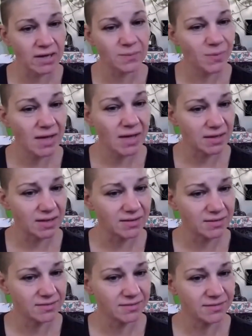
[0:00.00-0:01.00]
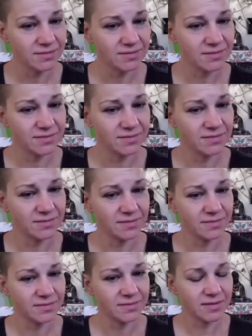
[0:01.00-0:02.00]
embody,
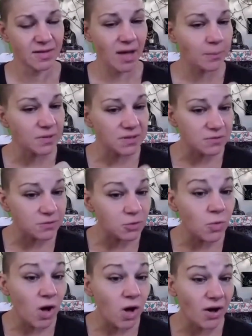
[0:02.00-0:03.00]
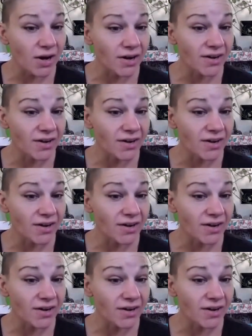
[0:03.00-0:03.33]
not believe you are.